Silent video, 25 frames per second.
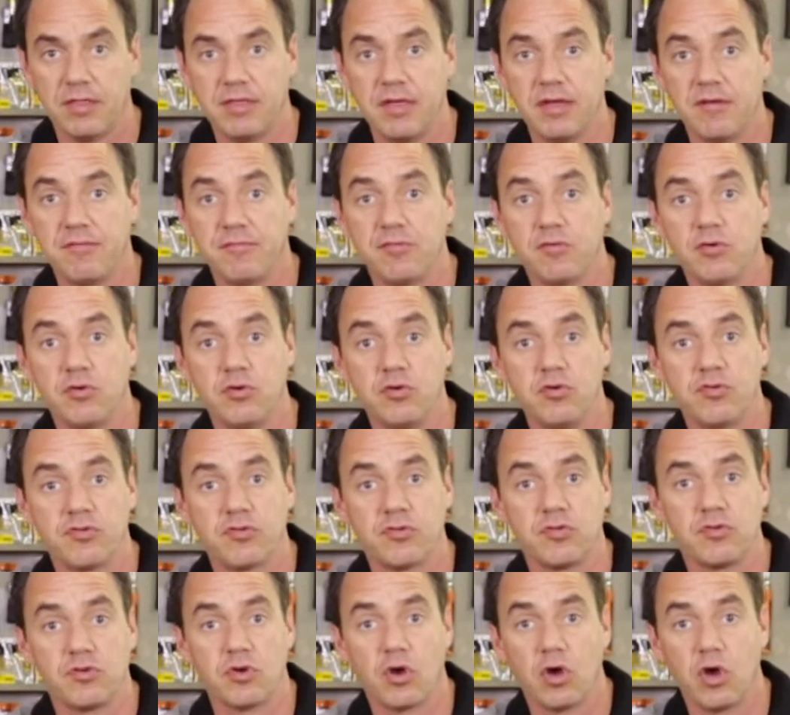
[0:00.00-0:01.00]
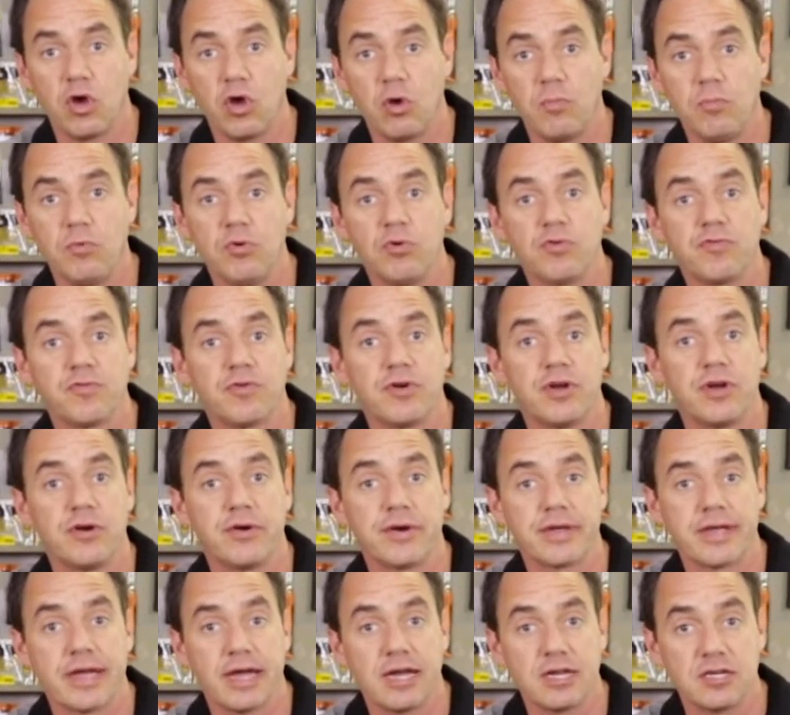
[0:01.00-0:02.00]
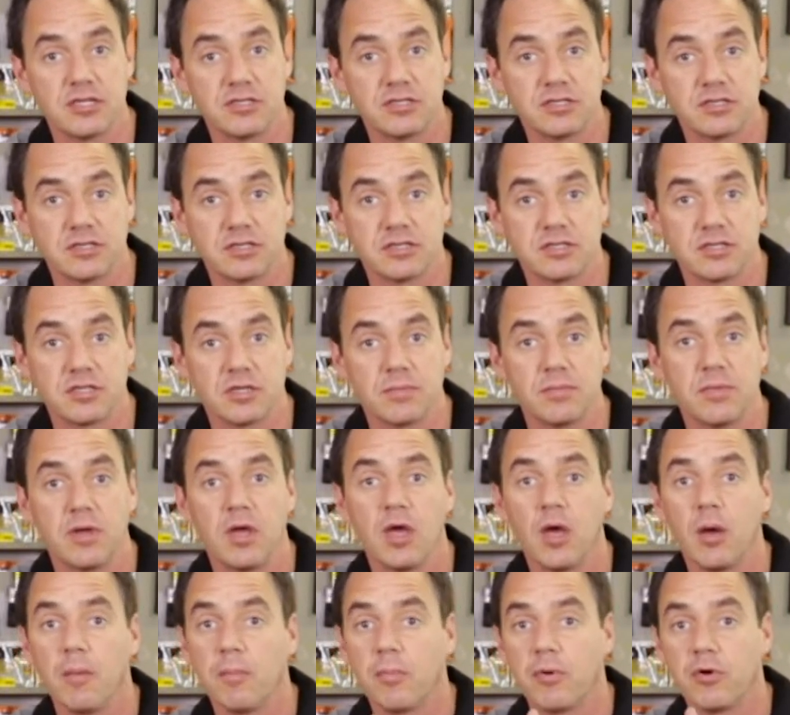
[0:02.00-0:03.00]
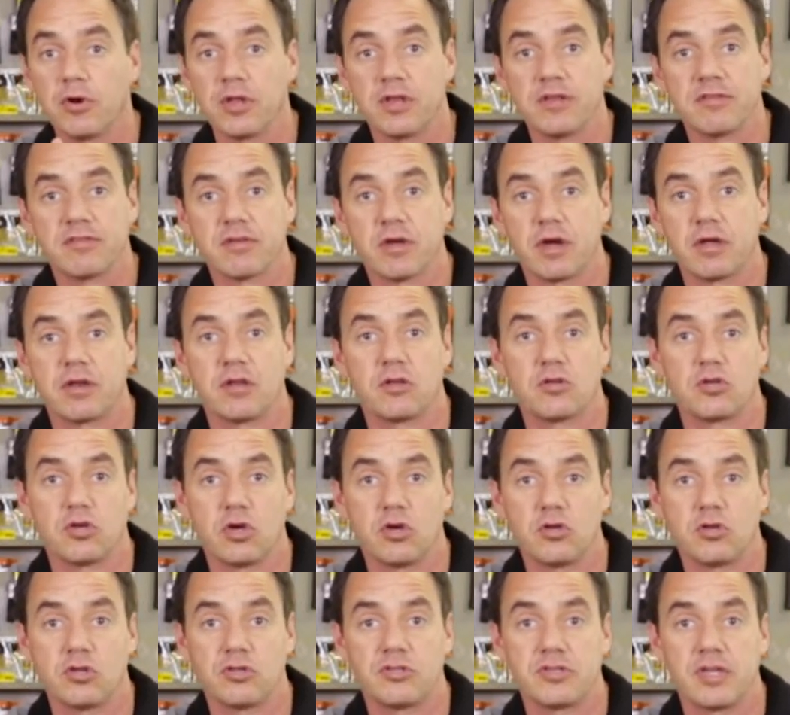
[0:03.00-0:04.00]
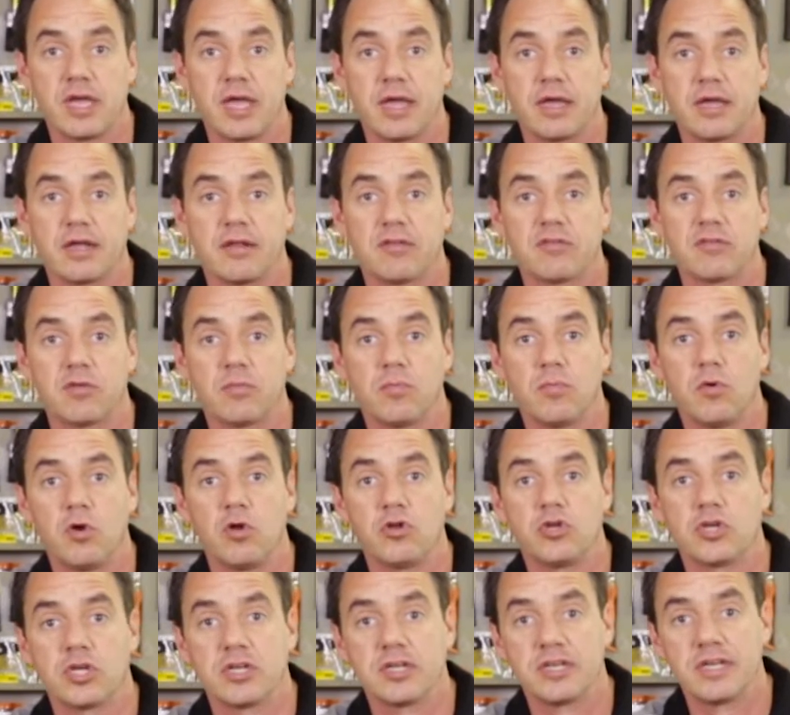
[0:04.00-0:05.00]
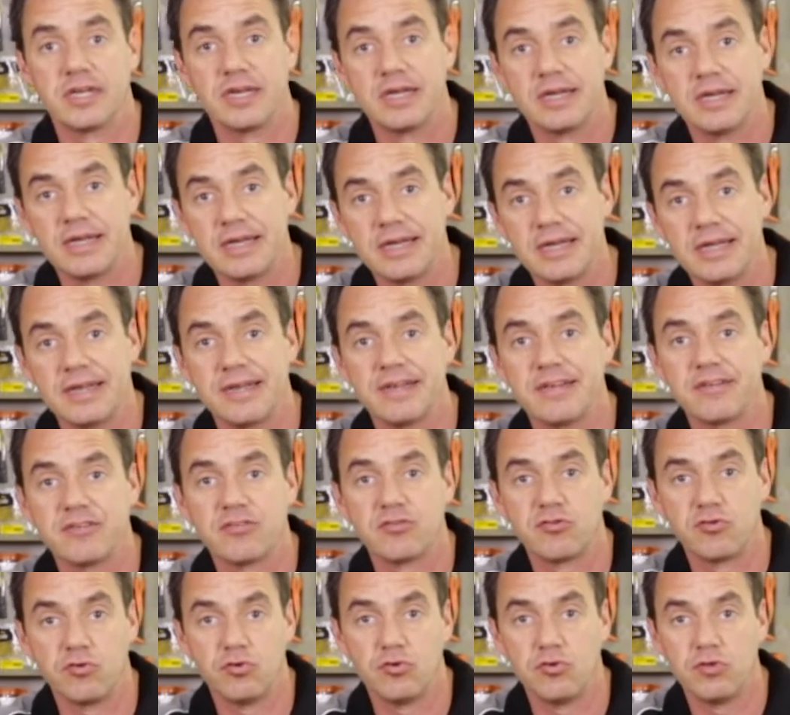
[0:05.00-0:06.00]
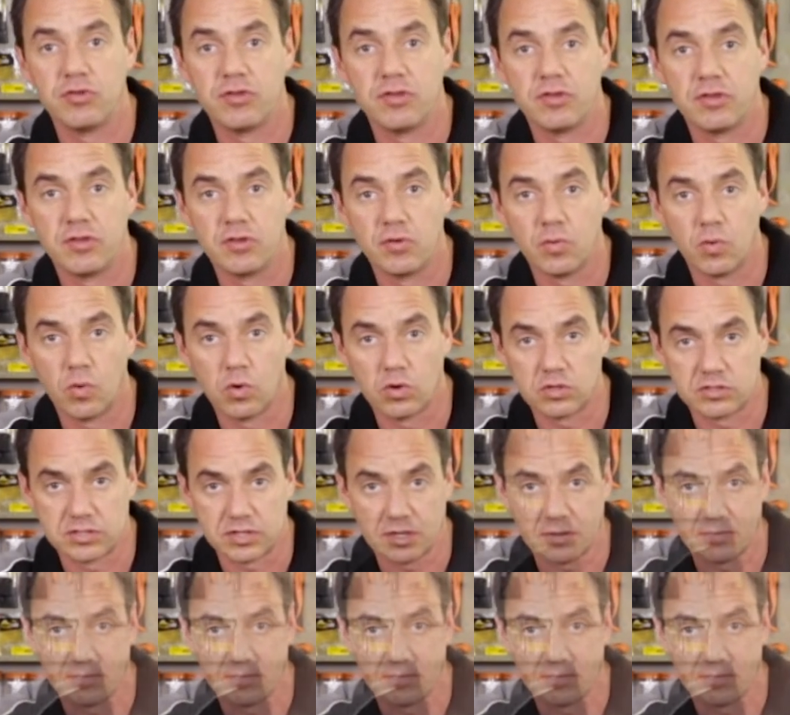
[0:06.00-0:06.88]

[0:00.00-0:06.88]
Therefore use in your home, use for irrigation system, putting inside a Jojo tank and submerging it into the water.